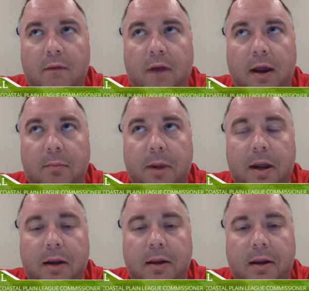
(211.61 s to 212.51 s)
fan
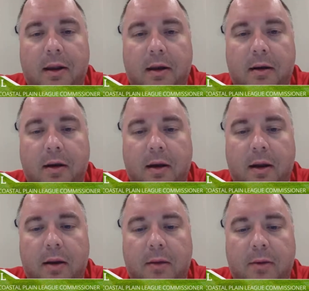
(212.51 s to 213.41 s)
base and
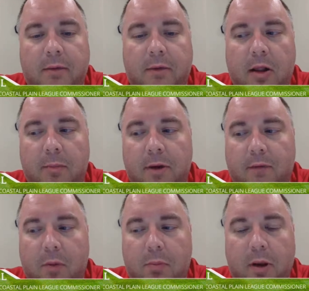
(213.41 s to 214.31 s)
the development of
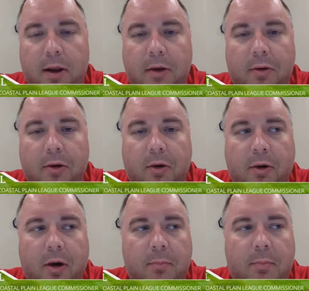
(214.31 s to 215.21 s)
our players, our
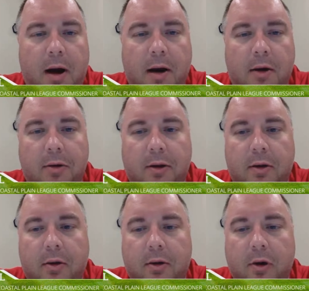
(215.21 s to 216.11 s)
umpires,
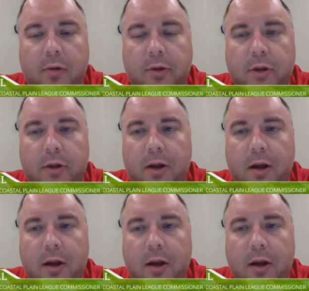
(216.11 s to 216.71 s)
our coaches,